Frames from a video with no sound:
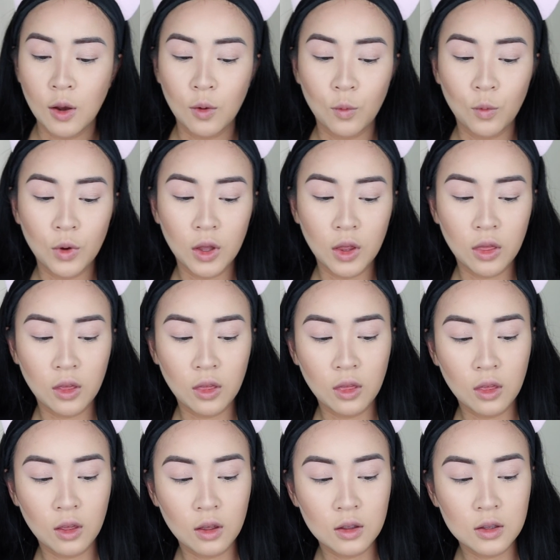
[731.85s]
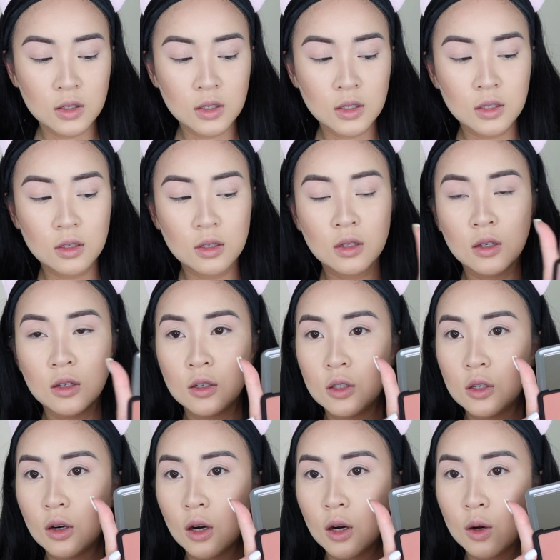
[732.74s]
with this
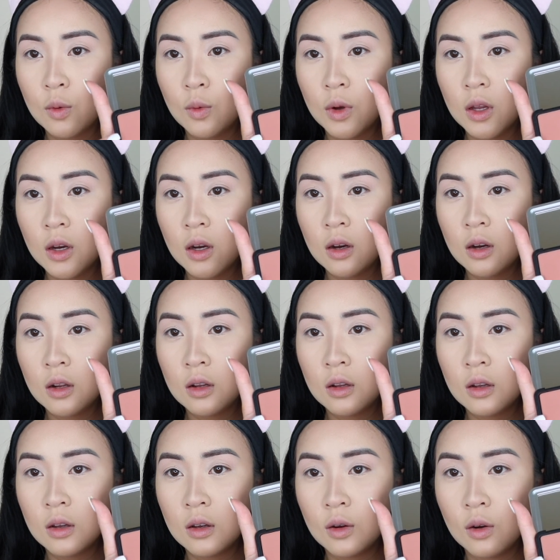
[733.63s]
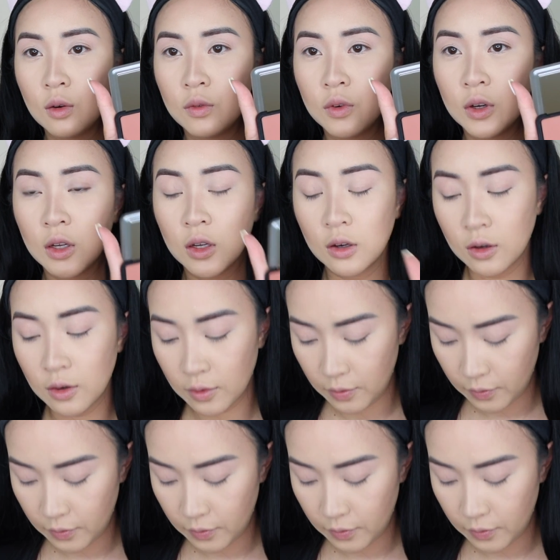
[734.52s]
dark one over here.